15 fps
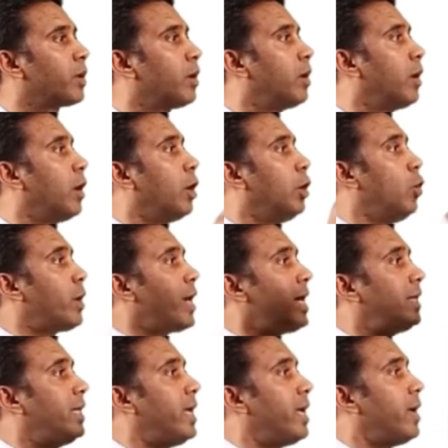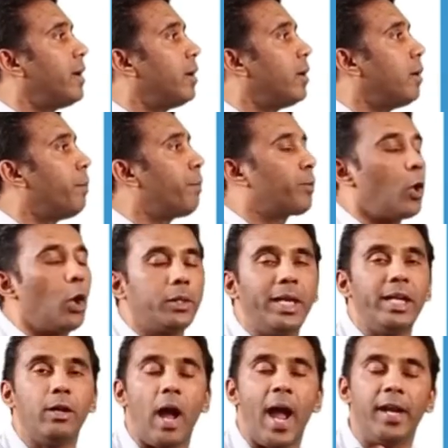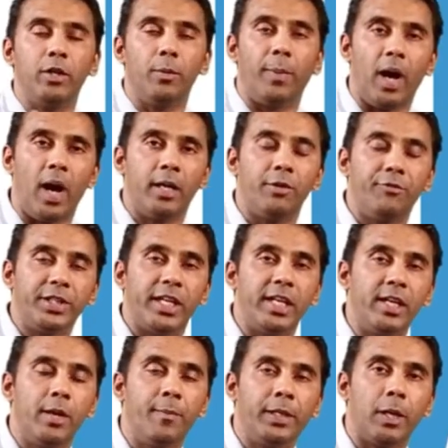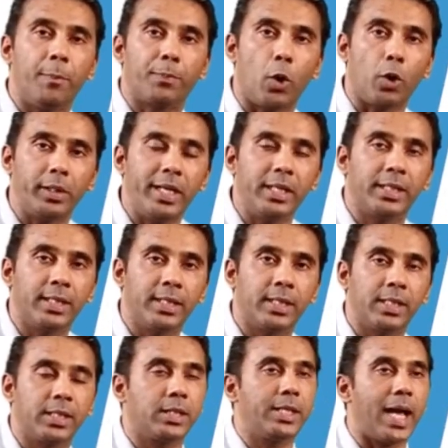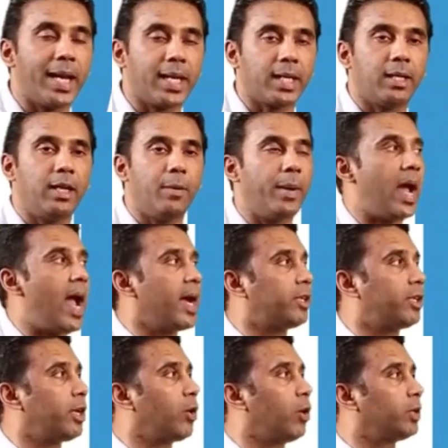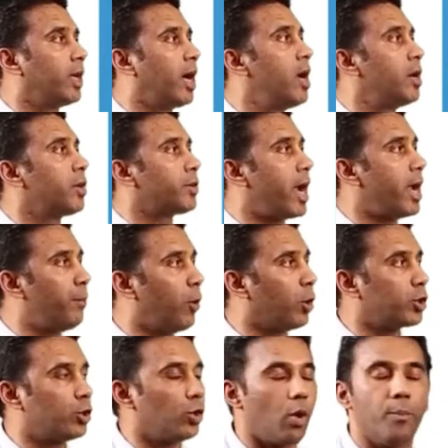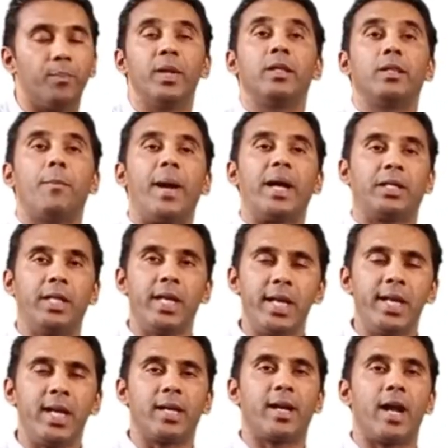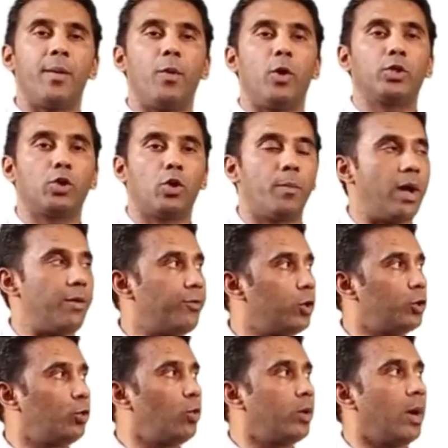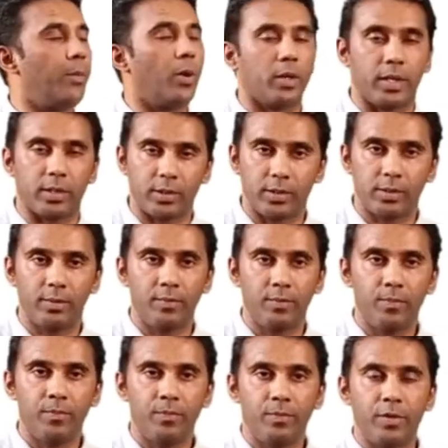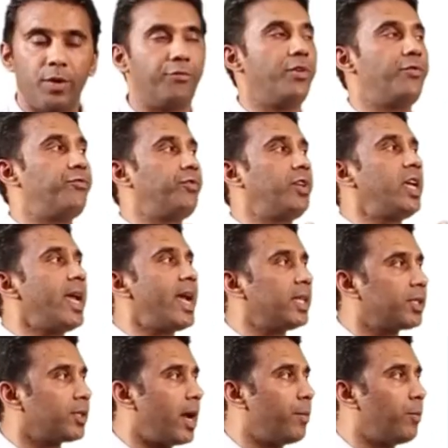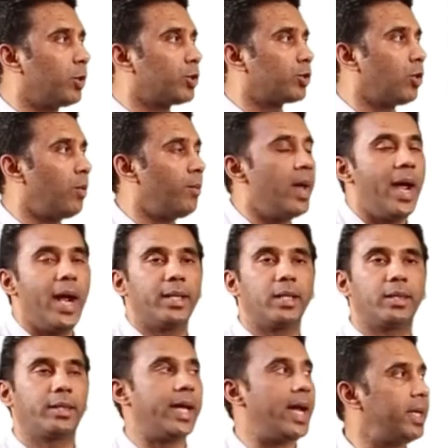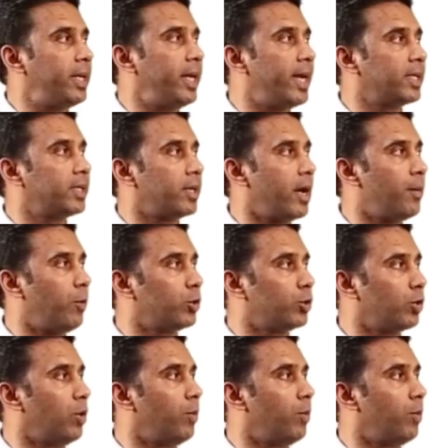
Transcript: Look at the protein antibiotic which inhibit the protein synthesis directly by acting on the ribosome. The bacterial ribosome have got two components, the 50S ribosome and the 30S ribosome.